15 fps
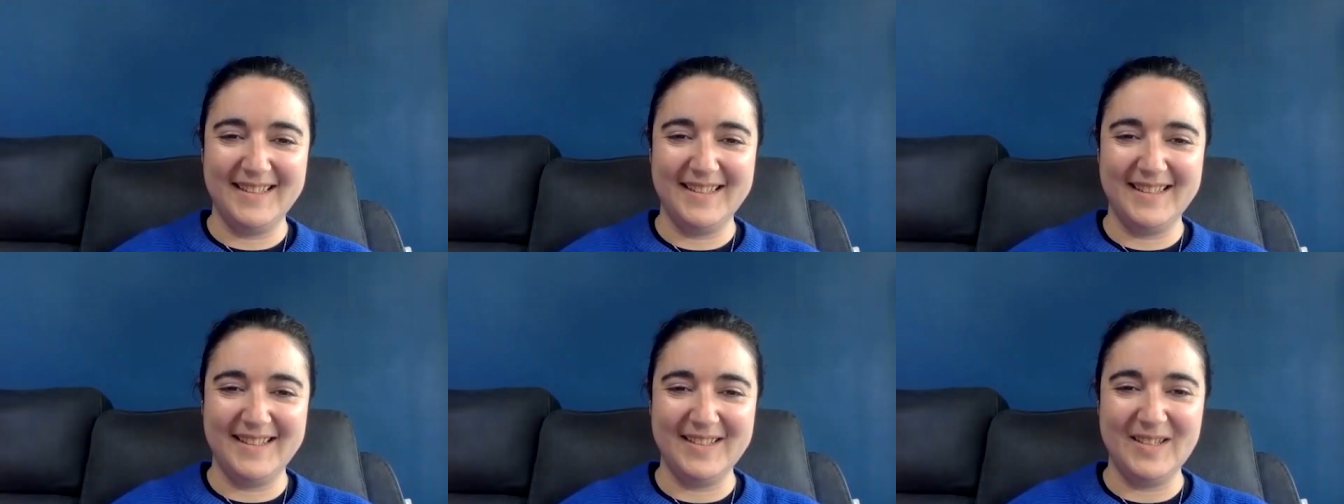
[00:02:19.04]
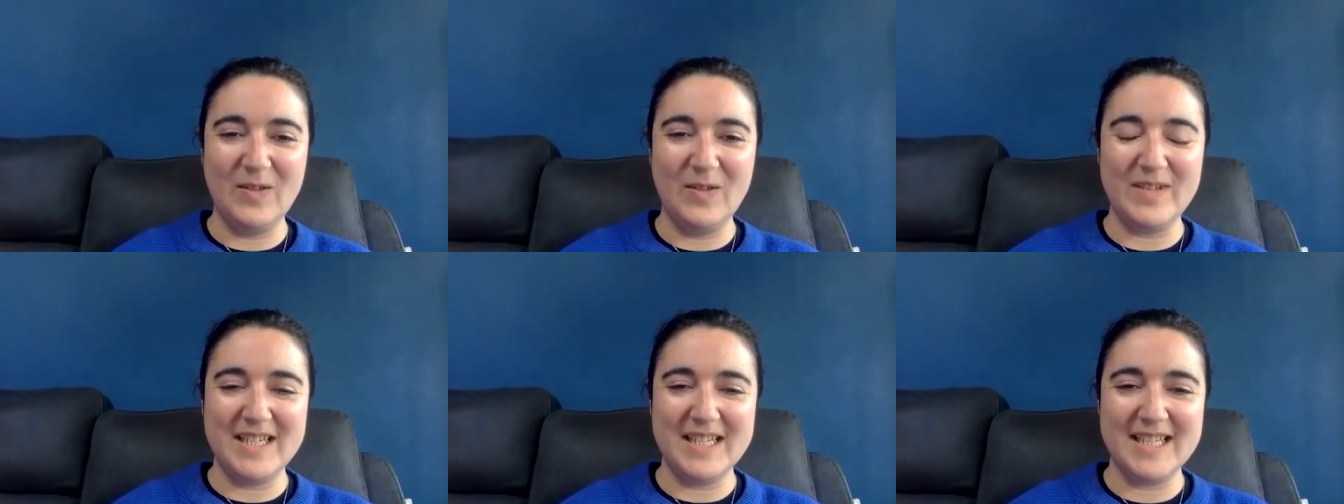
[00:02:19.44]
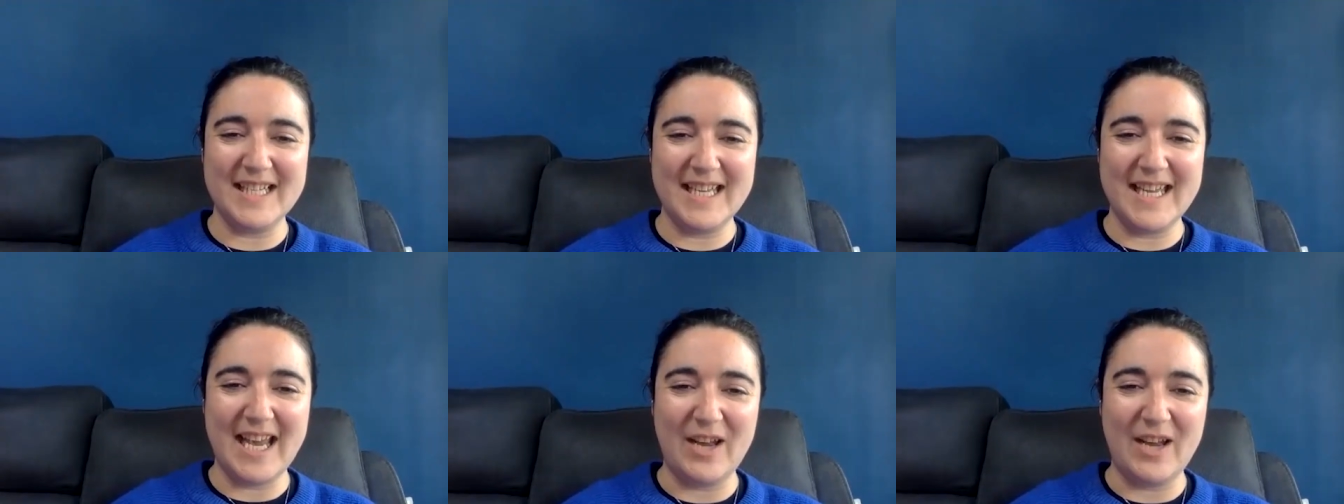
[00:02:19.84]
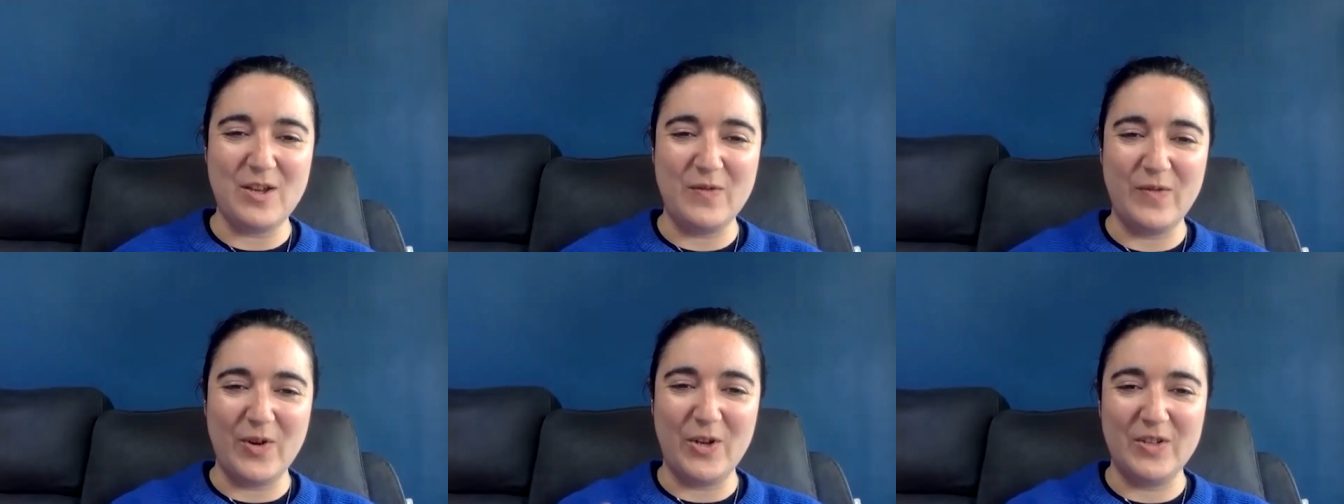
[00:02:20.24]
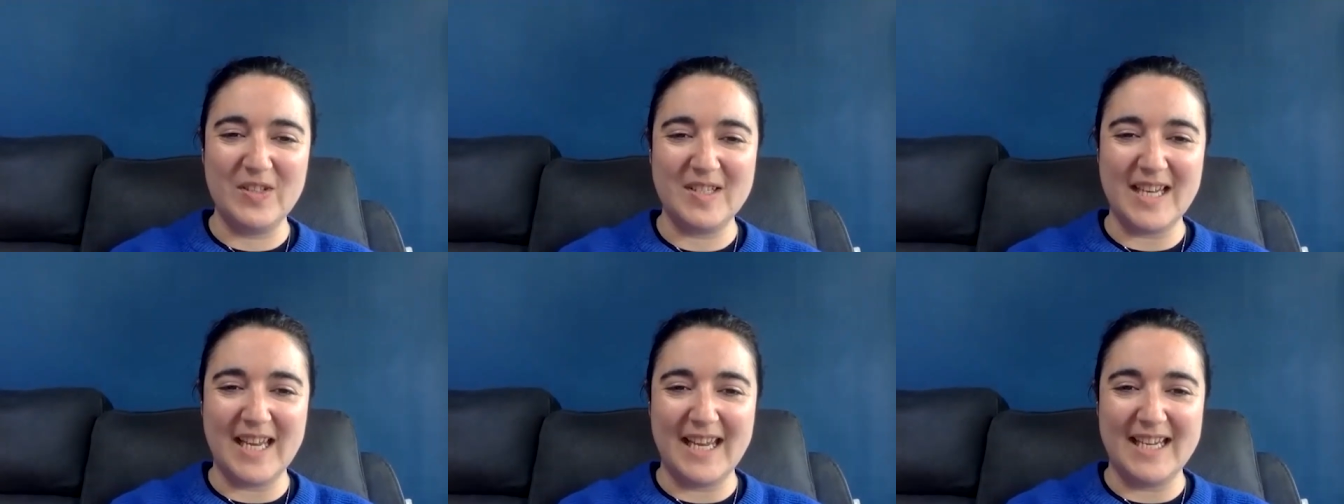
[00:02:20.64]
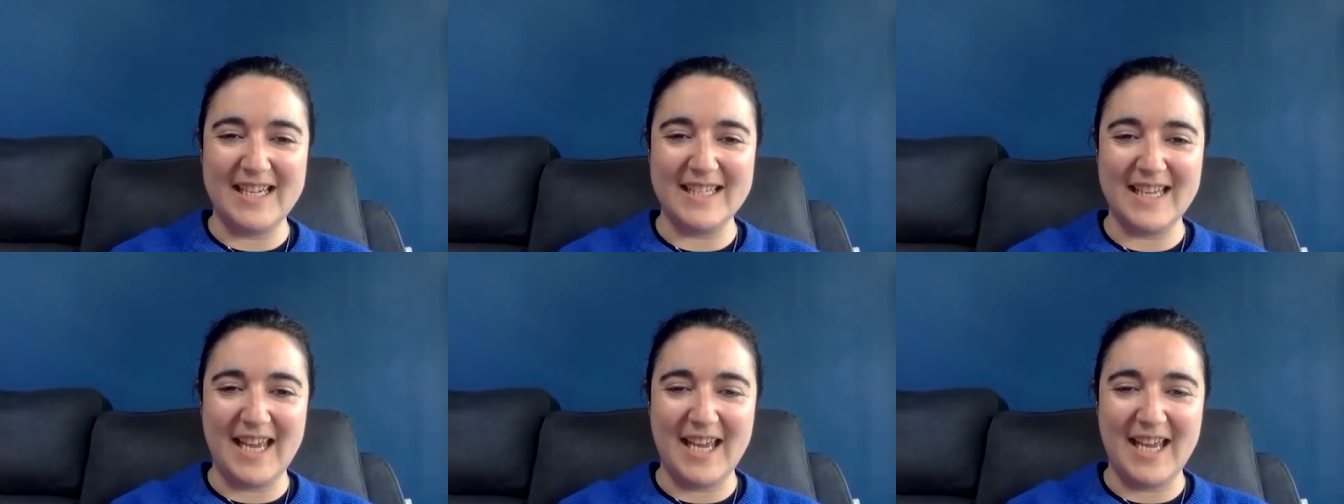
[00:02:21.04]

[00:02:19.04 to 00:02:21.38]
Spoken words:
It's lovely to see how you've all stayed